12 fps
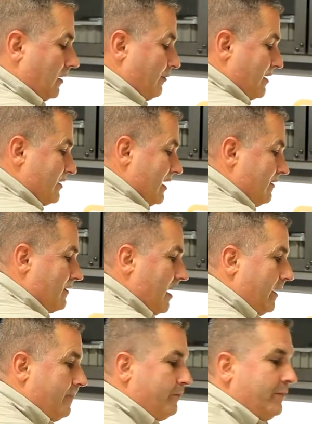receives
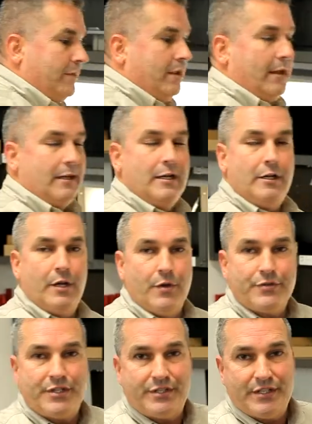that, and it
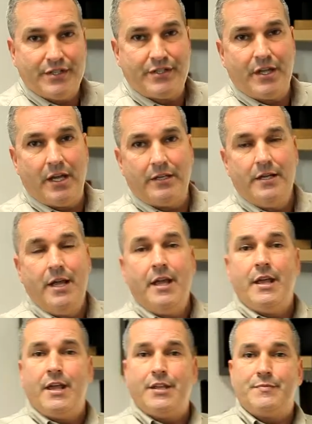knows that this gun
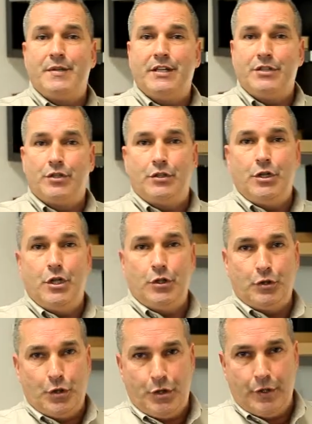has been issued
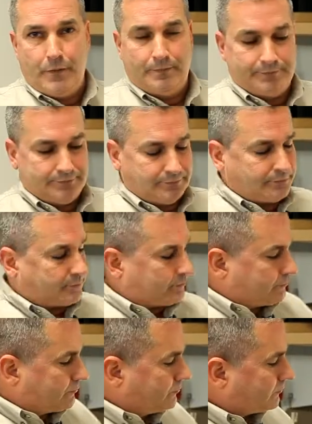to you.
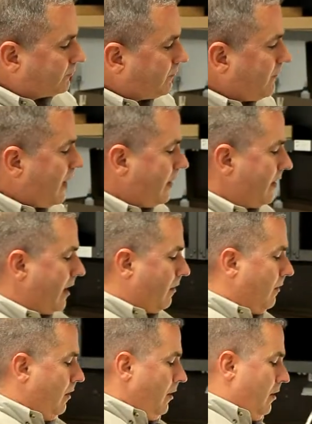Now,
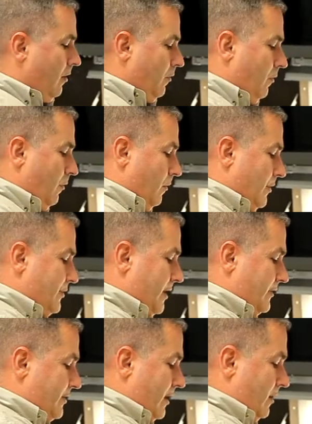once
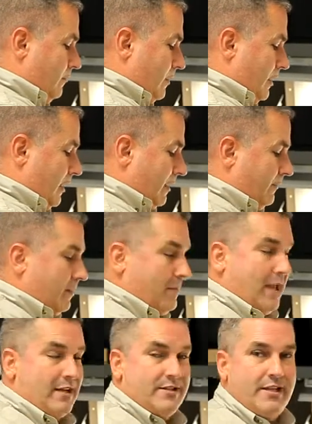that's done, we're going to give you the
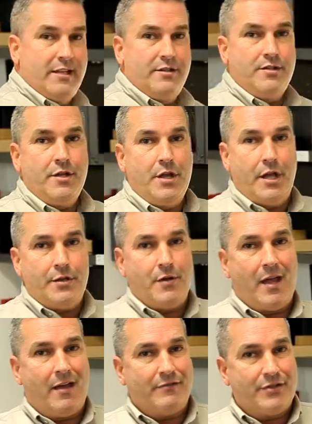magazines, and you
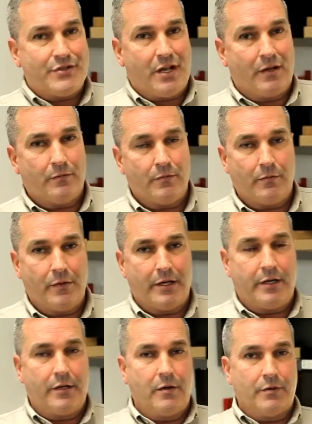have this gun
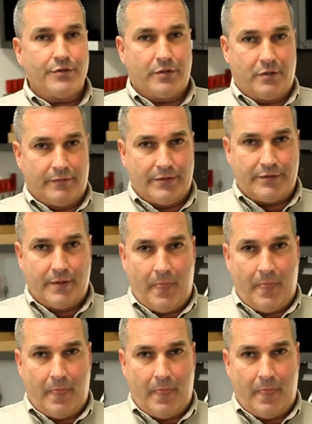ready to go to service.